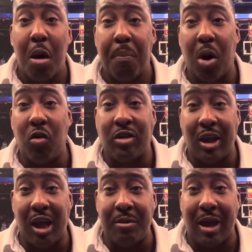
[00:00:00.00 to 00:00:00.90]
Both
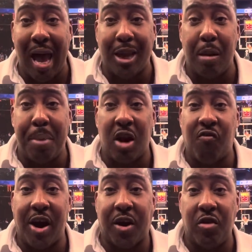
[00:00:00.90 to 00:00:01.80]
teams had the best
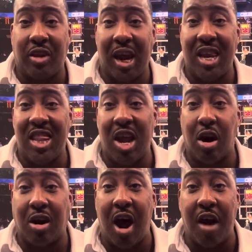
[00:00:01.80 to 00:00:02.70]
records in
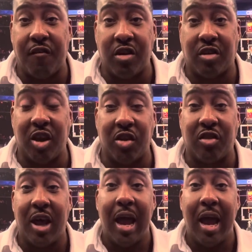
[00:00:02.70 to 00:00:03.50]
their conferences,